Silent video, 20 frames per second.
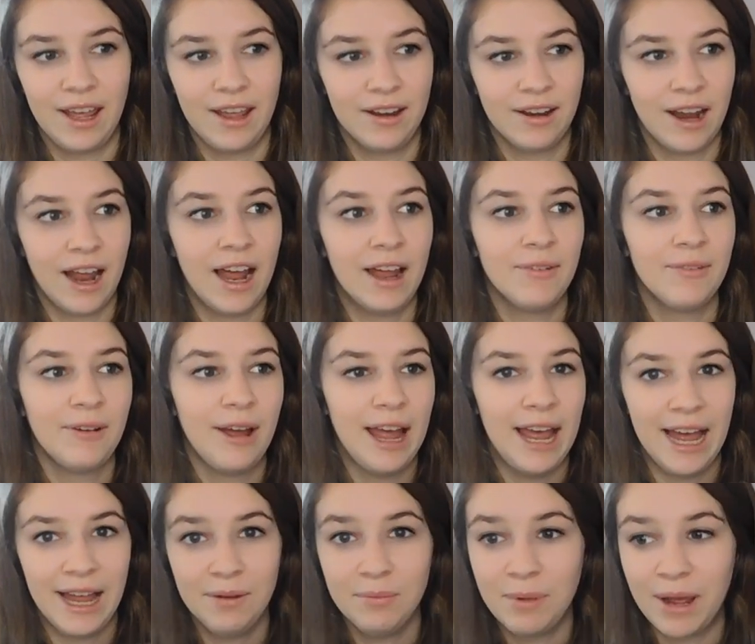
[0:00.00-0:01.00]
And I've
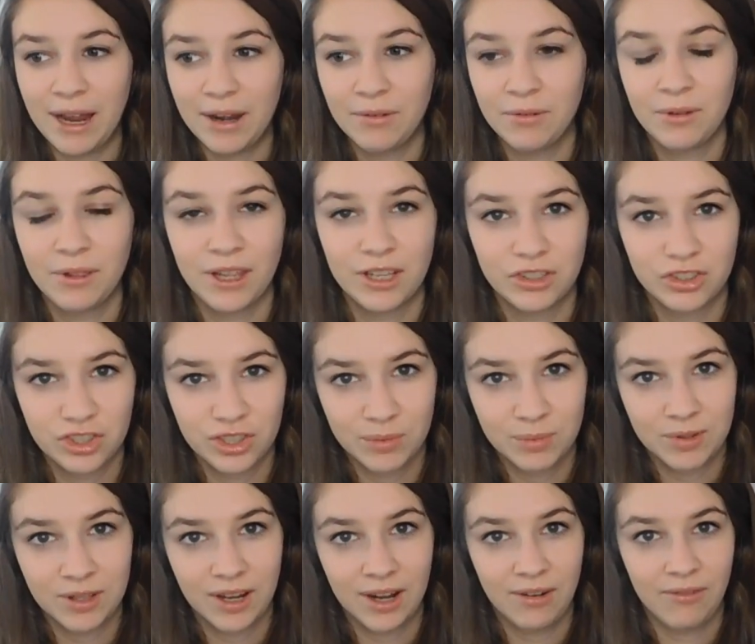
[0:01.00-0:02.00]
had bad
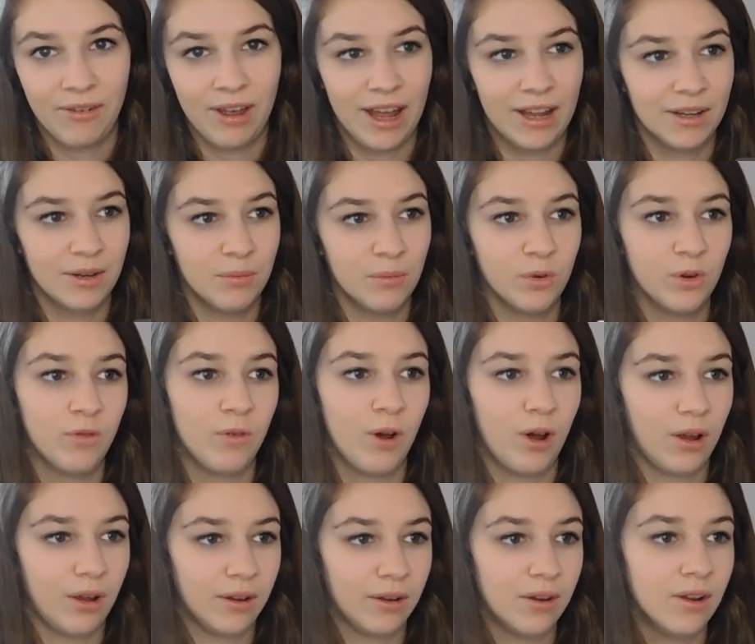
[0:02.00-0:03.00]
relationships that I've had to move
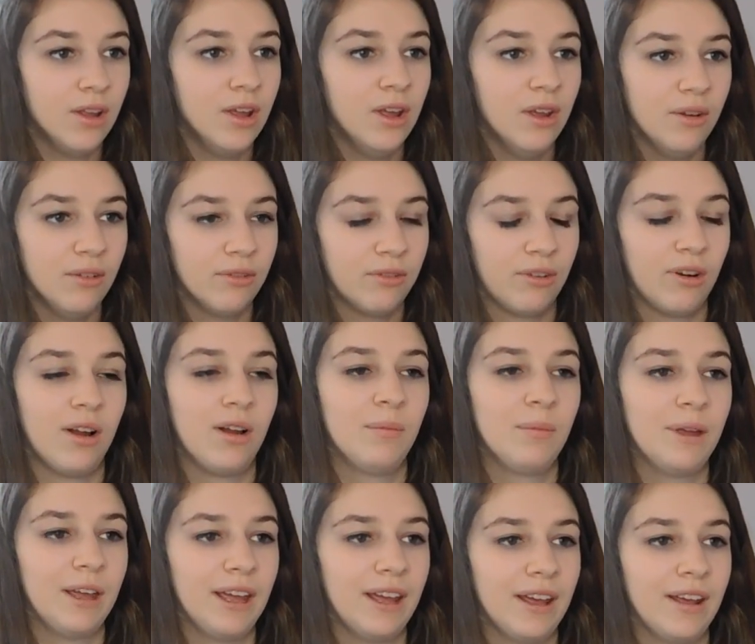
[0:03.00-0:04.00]
on
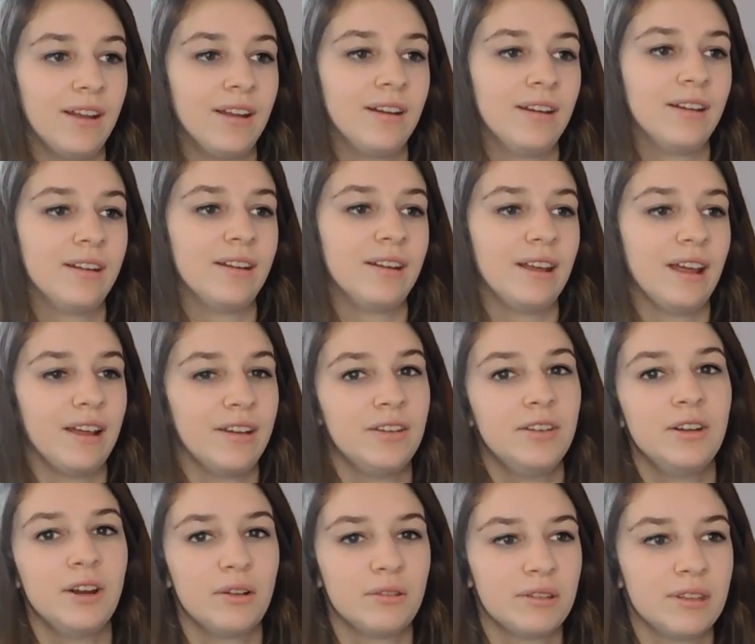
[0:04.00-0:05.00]
from, and
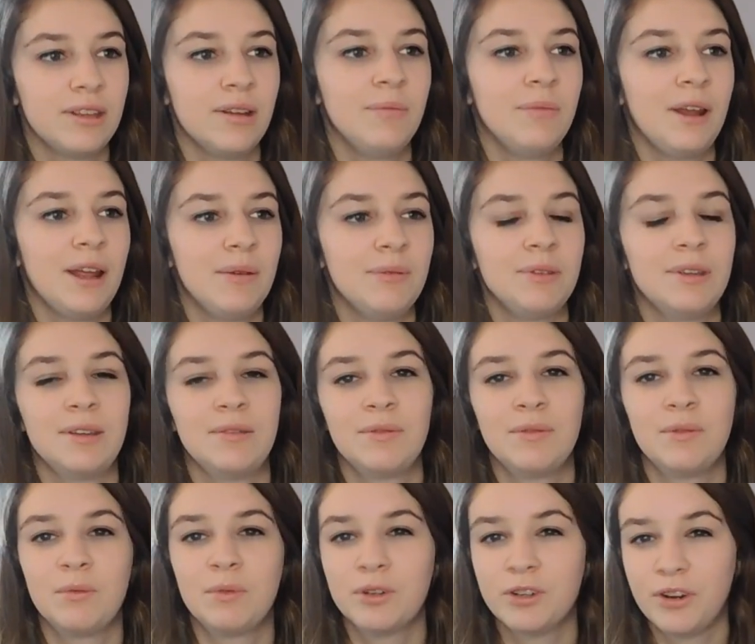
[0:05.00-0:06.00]
sometimes
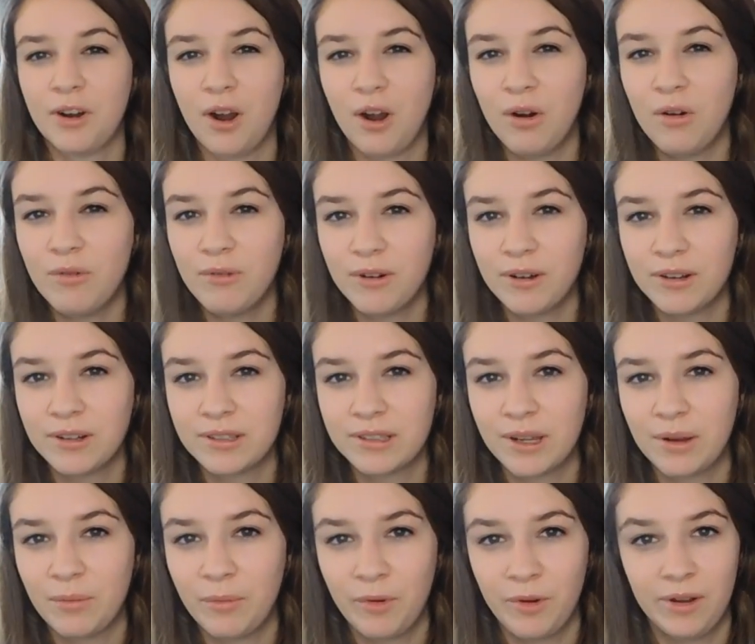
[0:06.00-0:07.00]
even when you're over
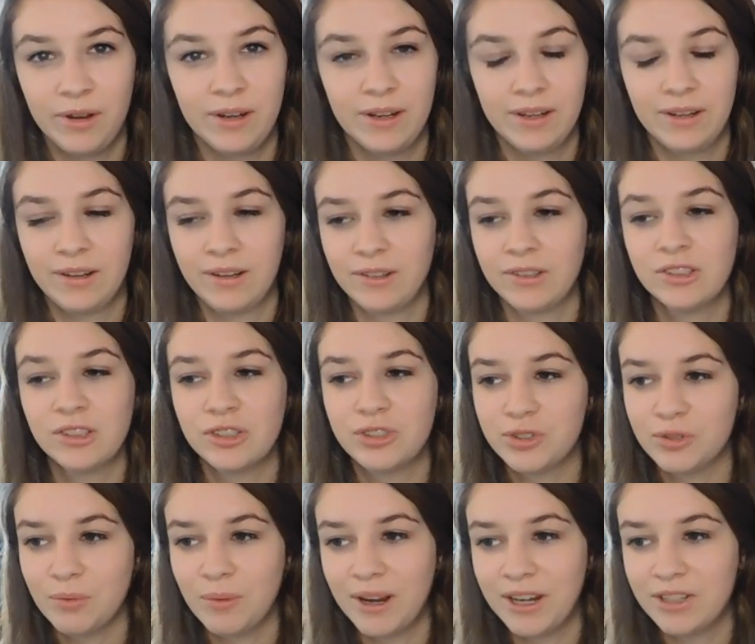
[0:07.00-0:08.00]
someone in a
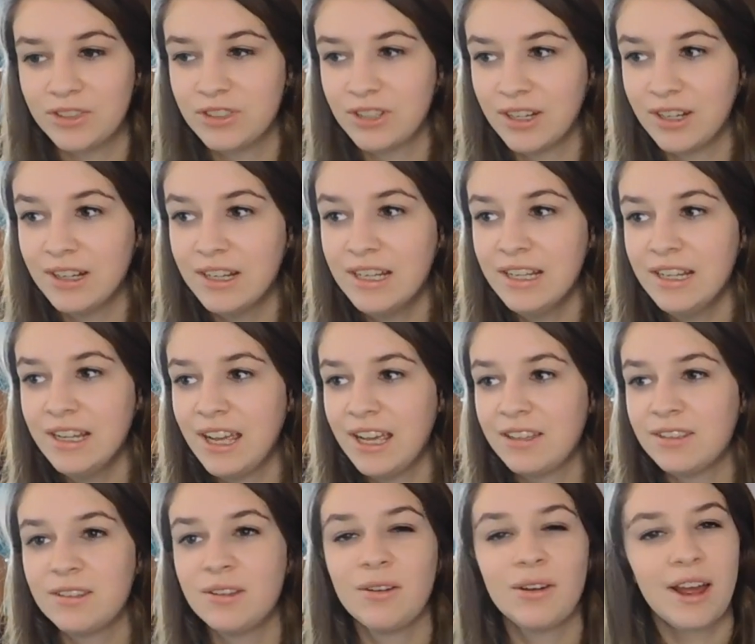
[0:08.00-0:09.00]
situation,
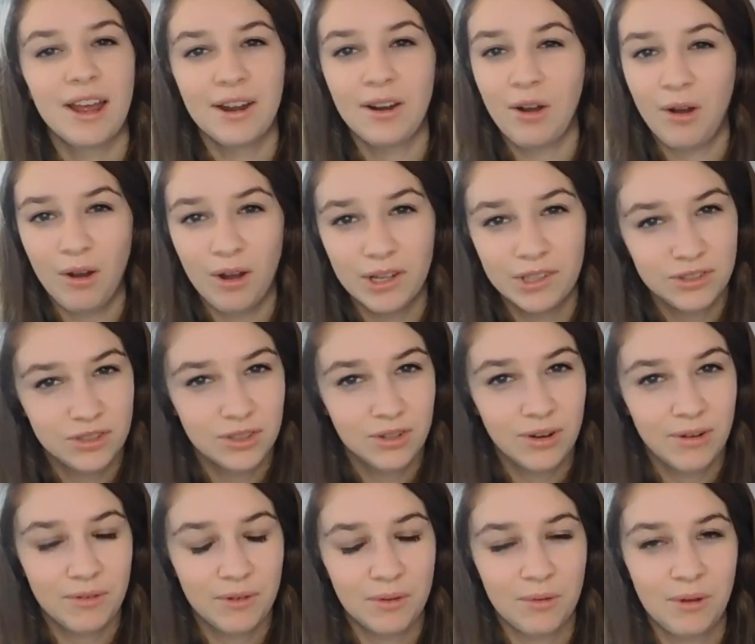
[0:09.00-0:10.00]
it still kind of haunts
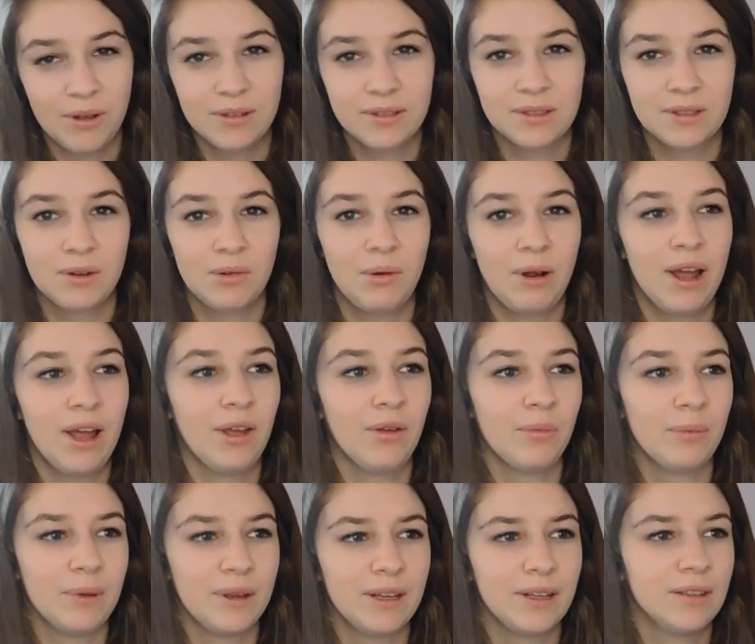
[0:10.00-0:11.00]
you every once in a
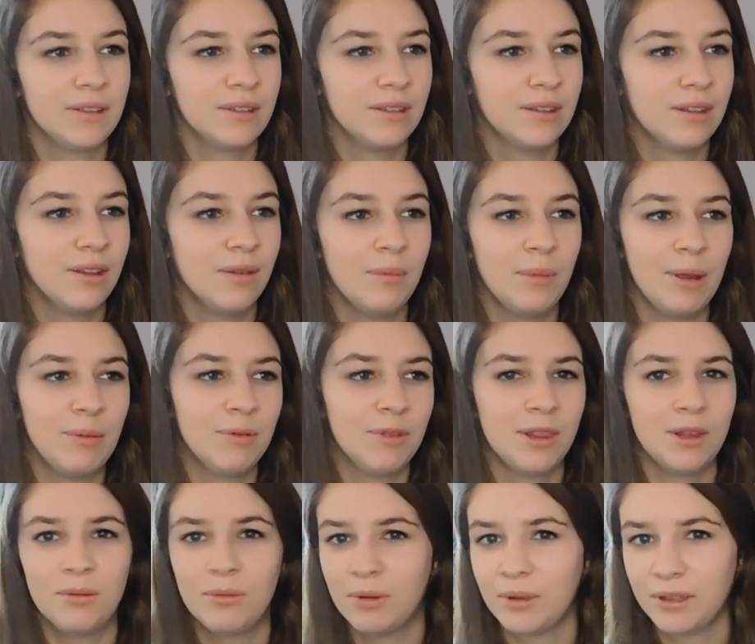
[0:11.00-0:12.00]
while because maybe
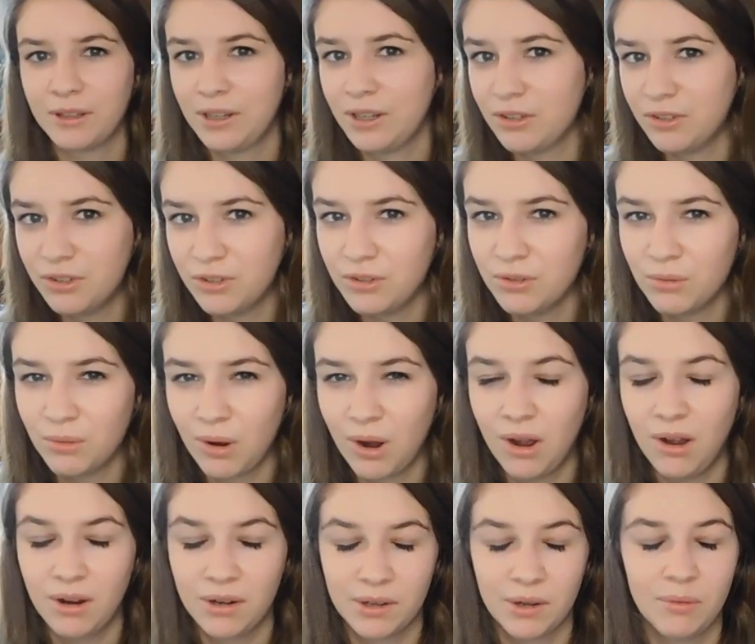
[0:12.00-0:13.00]
they really did you
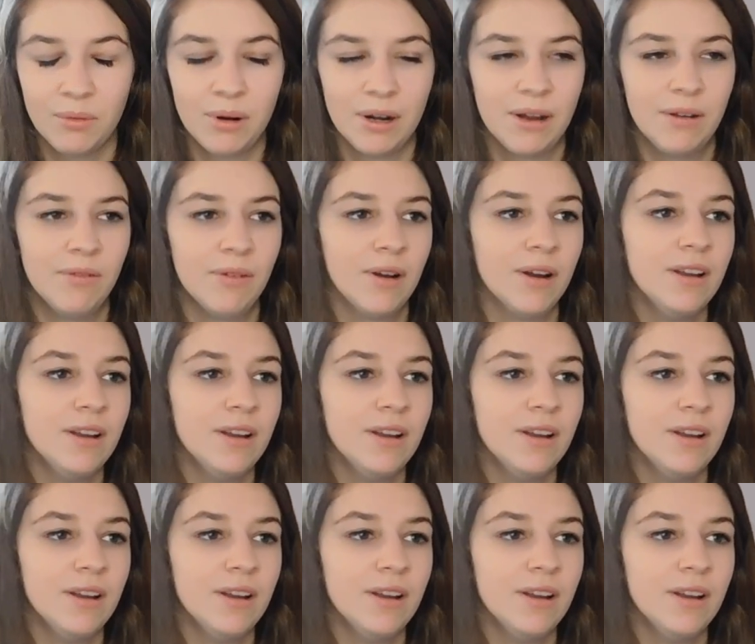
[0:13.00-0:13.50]
wrong or whatever.